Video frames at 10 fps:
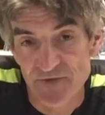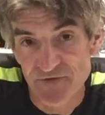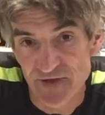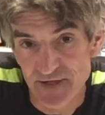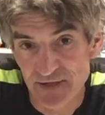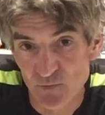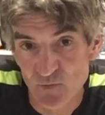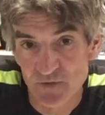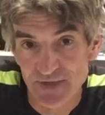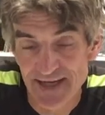the
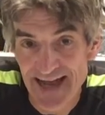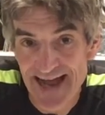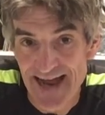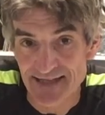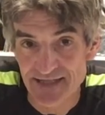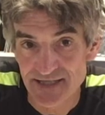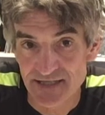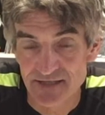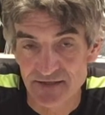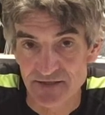gas,
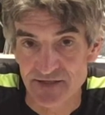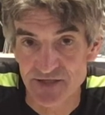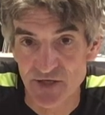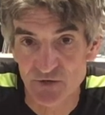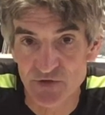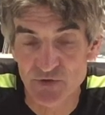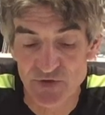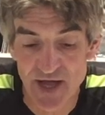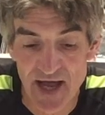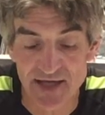the CO2
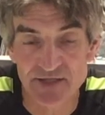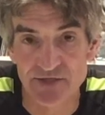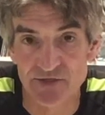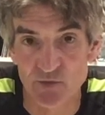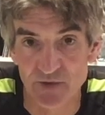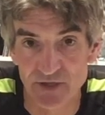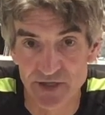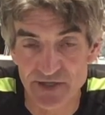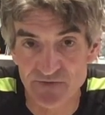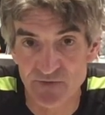gas that is
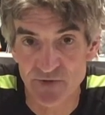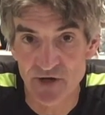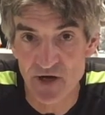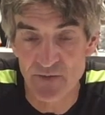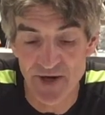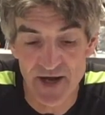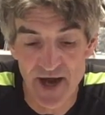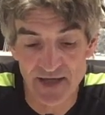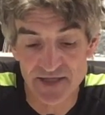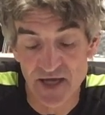released from the carbon
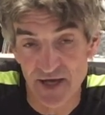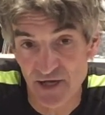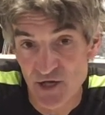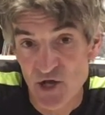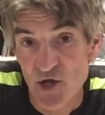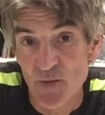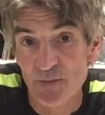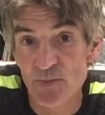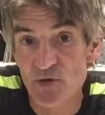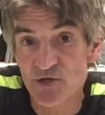dioxide,
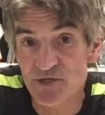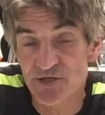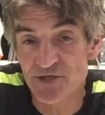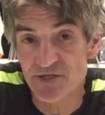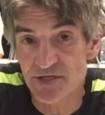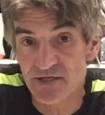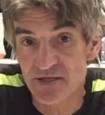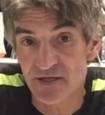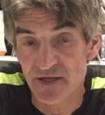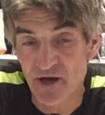pushes
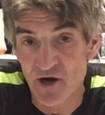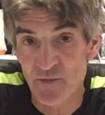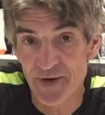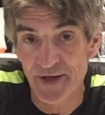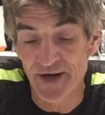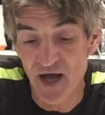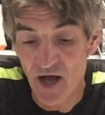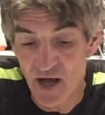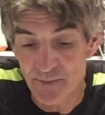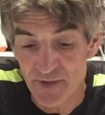the carbonate
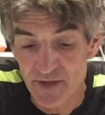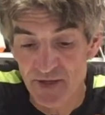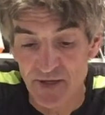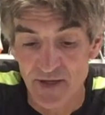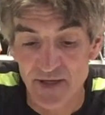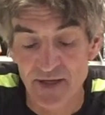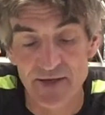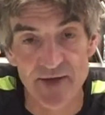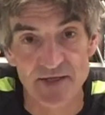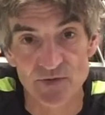up, and
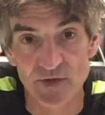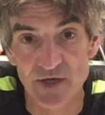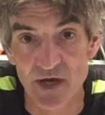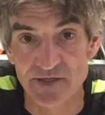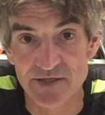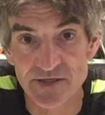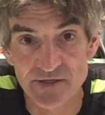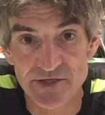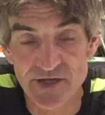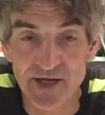that's what causes our
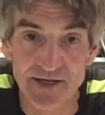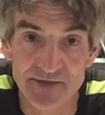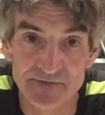snake.